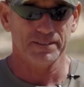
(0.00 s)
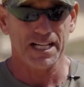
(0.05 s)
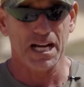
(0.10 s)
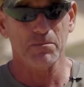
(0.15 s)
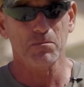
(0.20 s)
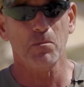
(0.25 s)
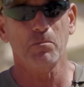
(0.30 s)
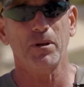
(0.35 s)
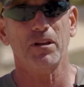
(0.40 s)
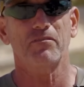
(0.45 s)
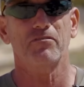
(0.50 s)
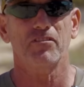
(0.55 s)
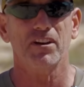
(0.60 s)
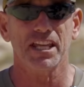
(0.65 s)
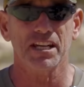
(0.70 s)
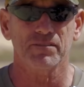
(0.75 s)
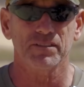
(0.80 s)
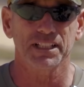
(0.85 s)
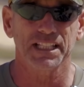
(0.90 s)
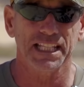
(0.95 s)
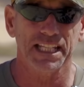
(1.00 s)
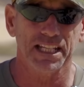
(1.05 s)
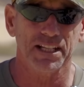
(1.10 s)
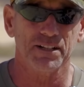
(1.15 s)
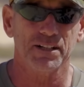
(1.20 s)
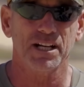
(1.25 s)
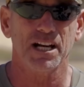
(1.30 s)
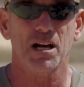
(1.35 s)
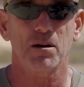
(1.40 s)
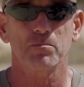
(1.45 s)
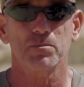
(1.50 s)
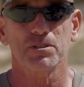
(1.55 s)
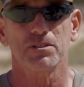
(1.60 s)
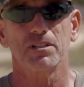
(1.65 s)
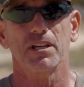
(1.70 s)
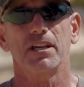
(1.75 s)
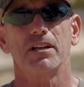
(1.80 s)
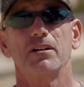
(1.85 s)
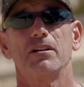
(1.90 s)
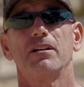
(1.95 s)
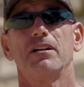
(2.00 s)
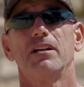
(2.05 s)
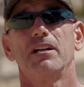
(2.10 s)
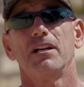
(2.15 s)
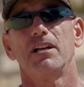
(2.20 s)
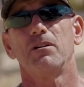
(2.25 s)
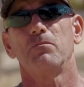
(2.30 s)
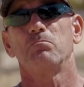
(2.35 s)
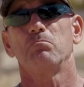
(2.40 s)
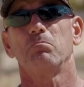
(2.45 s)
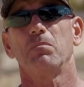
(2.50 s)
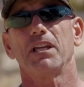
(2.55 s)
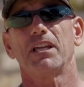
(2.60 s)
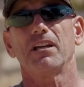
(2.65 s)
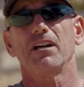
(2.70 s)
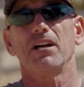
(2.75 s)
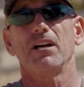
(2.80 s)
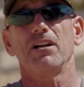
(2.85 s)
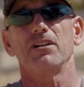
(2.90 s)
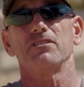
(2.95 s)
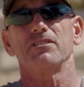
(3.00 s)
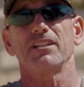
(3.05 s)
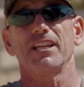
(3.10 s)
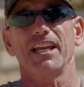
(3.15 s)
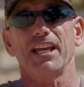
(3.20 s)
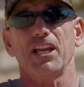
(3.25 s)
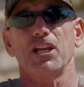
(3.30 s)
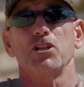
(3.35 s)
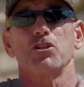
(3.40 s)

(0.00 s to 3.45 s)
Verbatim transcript: I'm a big fan of a linear compensator because it